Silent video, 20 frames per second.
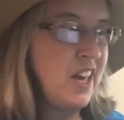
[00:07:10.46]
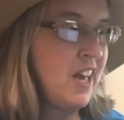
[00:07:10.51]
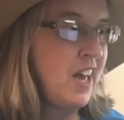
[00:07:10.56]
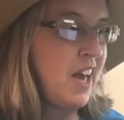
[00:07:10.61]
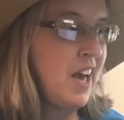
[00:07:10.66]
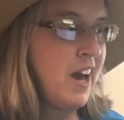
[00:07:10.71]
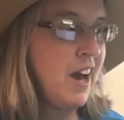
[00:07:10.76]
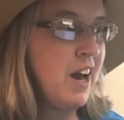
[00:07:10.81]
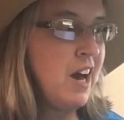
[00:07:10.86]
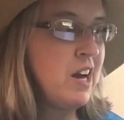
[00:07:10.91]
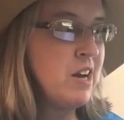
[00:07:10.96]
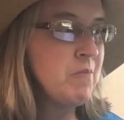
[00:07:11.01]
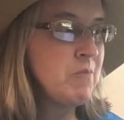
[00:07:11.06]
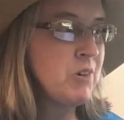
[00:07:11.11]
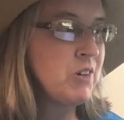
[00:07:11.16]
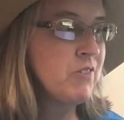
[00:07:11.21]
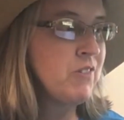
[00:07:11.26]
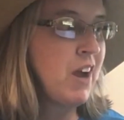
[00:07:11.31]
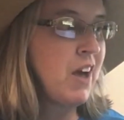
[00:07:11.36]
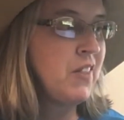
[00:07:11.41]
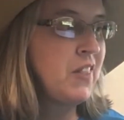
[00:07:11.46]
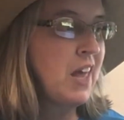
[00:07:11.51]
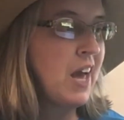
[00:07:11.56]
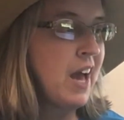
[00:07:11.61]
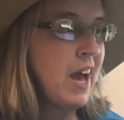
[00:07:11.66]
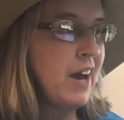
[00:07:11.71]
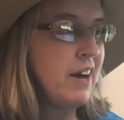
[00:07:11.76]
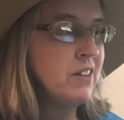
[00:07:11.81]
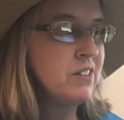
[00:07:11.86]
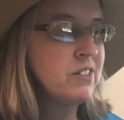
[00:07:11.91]
at home or around the
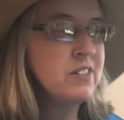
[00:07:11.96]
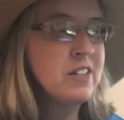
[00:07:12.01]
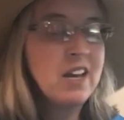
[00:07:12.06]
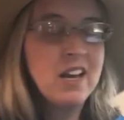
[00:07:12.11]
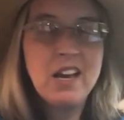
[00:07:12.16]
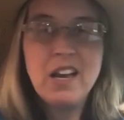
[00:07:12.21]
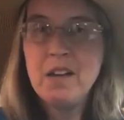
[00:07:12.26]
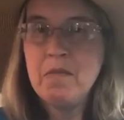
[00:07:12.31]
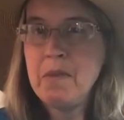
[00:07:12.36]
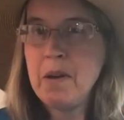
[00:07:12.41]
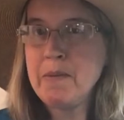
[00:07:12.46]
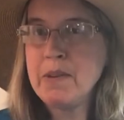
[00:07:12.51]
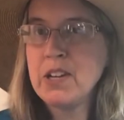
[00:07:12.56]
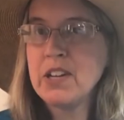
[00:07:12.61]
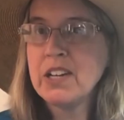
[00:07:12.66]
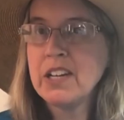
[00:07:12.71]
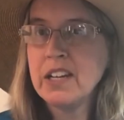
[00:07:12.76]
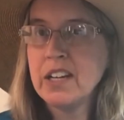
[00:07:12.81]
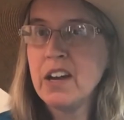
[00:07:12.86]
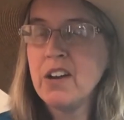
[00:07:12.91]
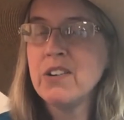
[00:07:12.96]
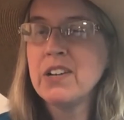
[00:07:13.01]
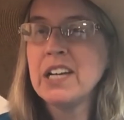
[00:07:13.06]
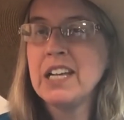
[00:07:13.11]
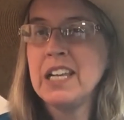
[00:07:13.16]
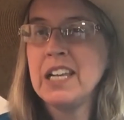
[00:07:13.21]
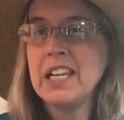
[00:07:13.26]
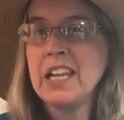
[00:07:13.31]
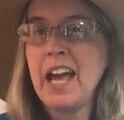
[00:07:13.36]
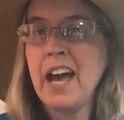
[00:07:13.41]
house. Maybe you can go
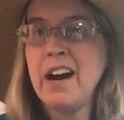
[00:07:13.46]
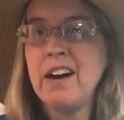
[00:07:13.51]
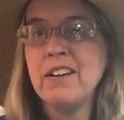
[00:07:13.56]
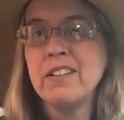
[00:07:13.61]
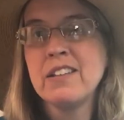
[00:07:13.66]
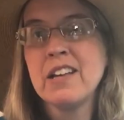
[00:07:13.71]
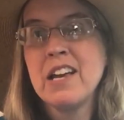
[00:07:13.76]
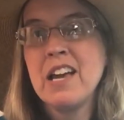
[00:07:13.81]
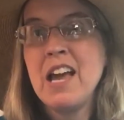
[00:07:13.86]
get it out.